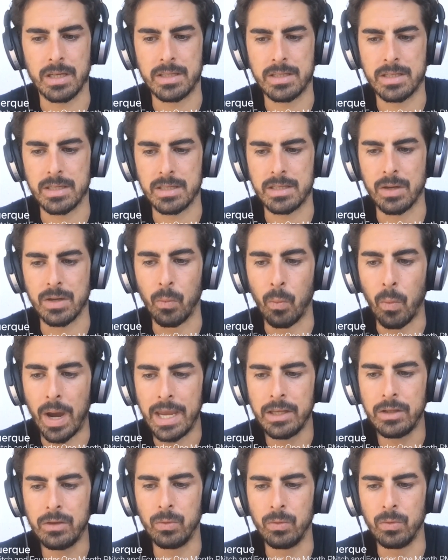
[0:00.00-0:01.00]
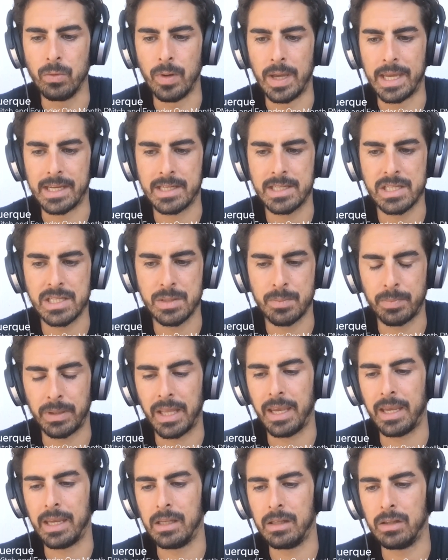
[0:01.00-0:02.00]
It's, it's a way to
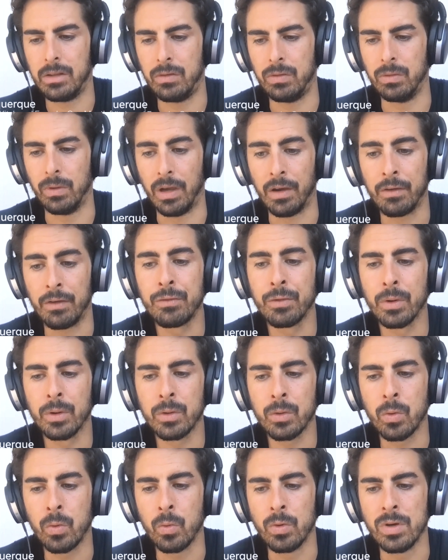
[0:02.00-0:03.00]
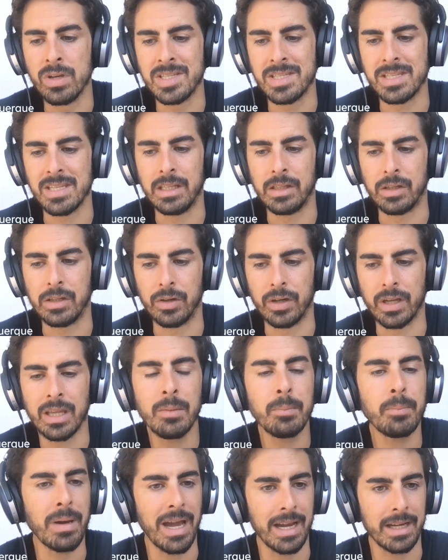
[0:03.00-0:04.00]
explain to everyone who is either
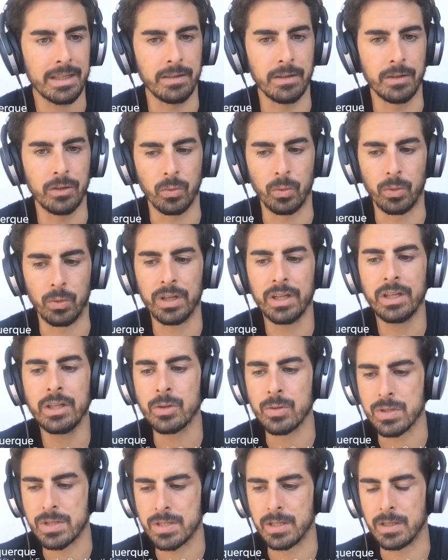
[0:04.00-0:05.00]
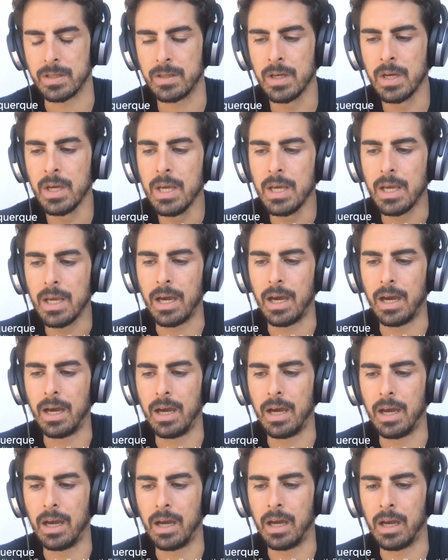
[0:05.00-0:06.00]
impacted or interested
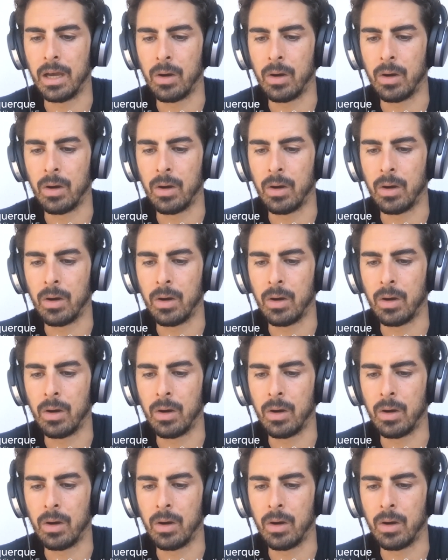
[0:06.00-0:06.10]
uh,